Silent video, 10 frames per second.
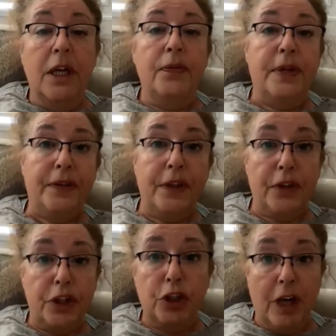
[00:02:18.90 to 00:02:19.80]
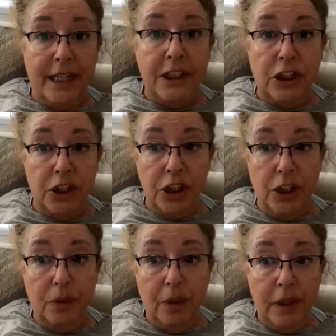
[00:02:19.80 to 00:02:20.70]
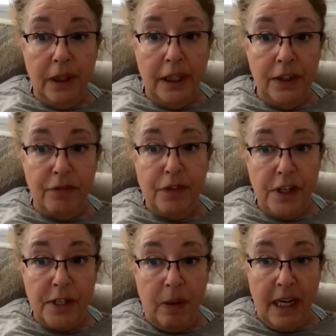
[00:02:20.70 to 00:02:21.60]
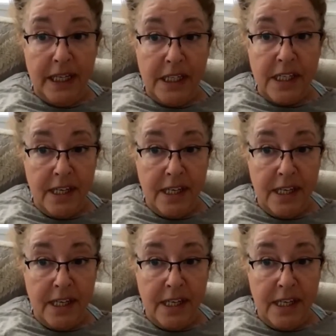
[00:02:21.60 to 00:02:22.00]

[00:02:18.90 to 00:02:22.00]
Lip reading: thing that they're trying to do in the first place.